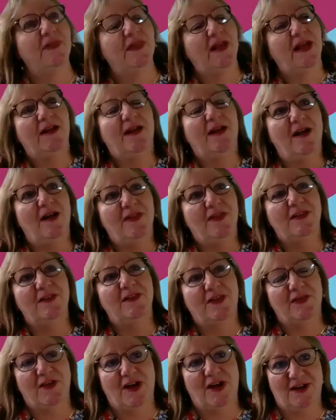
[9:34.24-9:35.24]
And then I think
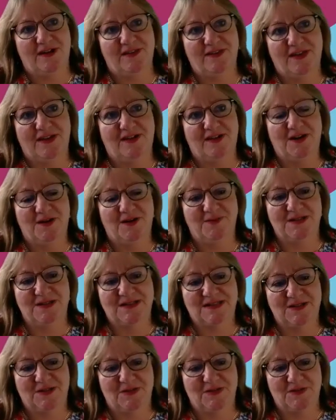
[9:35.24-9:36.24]
the third thing I
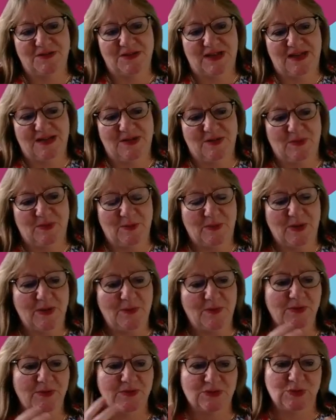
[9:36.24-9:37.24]
always sort of say when
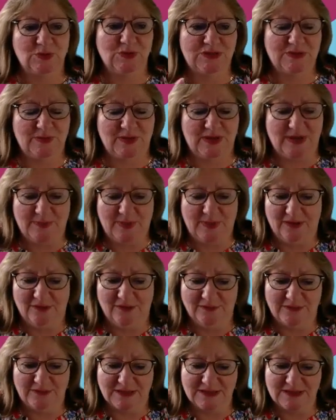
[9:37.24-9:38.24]
people talk to me
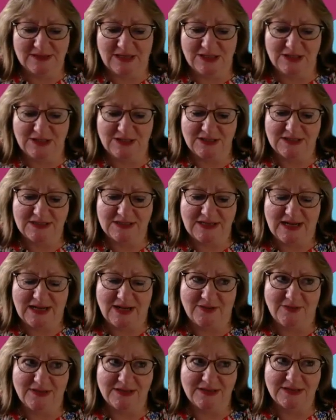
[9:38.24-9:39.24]
about the sessions
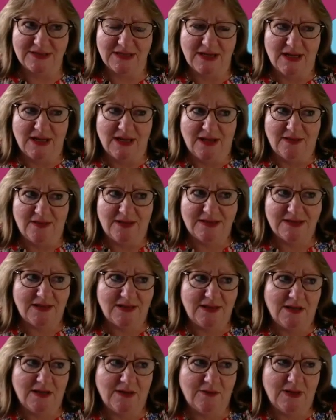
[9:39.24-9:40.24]
now is, they
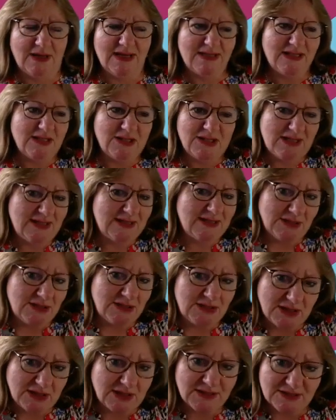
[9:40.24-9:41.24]
say, you know, is
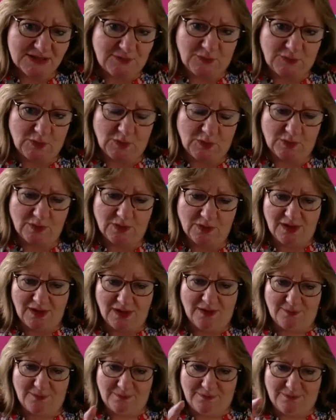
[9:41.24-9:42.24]
it just for
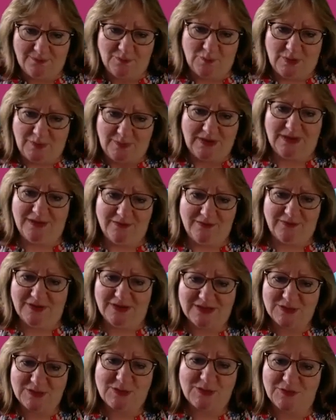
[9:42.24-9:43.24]
women of
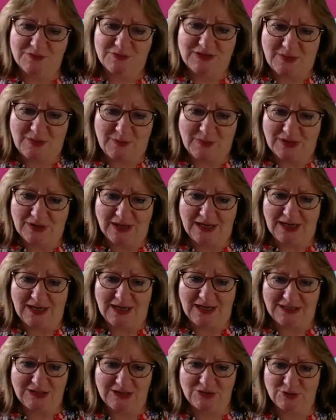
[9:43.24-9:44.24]
a sort of typical
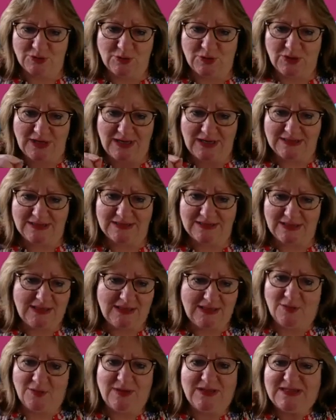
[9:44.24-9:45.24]
age, or
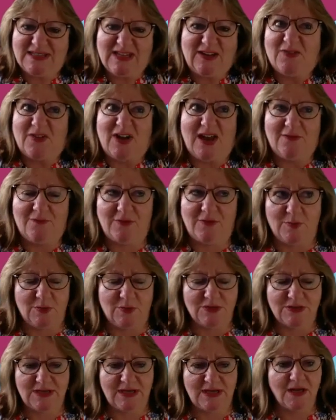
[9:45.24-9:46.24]
is it for
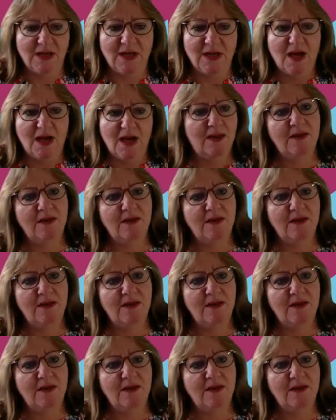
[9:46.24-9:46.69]
everybody?